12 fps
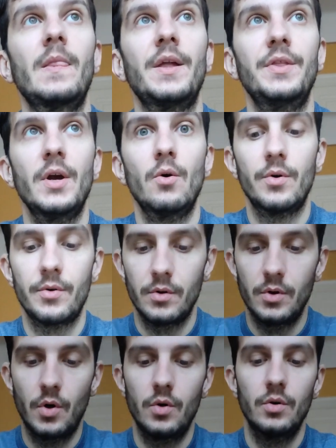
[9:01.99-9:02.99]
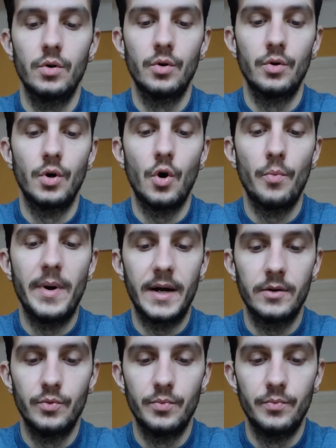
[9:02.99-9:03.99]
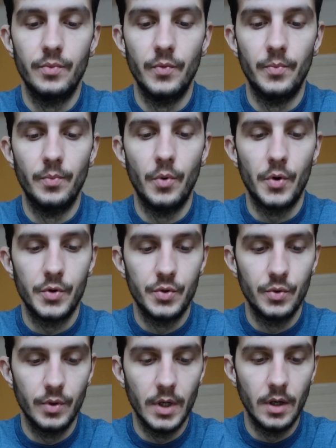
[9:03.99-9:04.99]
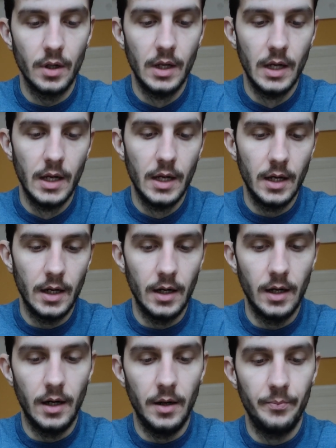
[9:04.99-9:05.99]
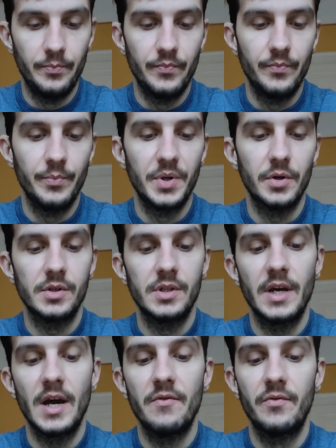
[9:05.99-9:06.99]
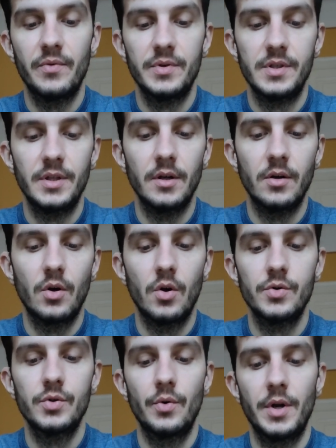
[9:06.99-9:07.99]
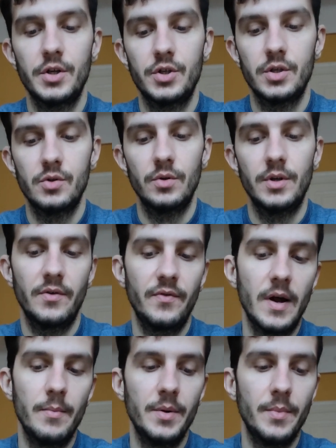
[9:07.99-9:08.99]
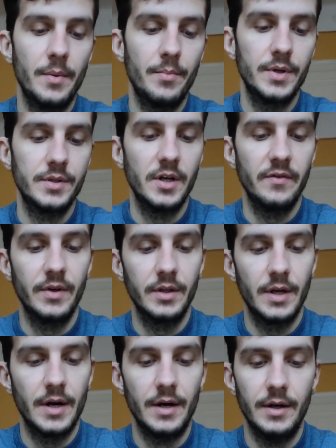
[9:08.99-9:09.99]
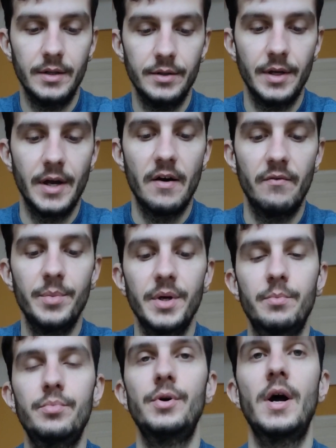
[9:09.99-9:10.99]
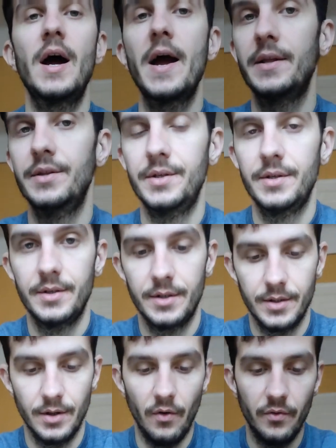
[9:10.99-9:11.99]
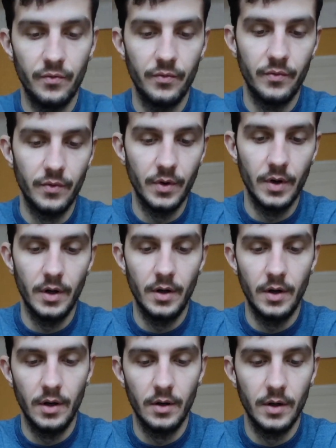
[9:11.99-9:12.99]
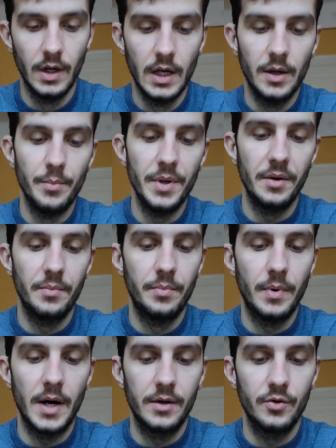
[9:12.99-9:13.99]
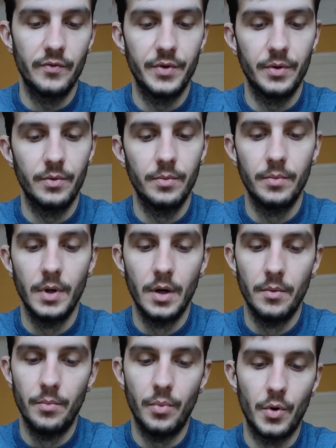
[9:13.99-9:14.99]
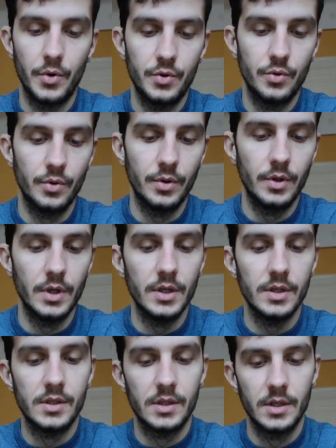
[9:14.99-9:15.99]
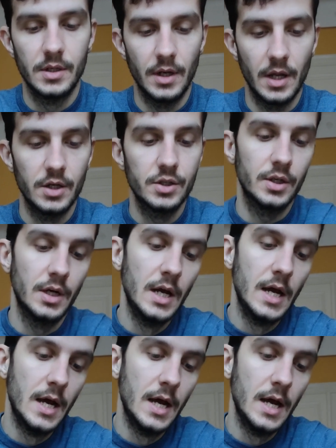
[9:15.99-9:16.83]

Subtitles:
that they will go back to Portugal because they have still close connections with their family members living there, and they have big pride of being part of the Portuguese nation.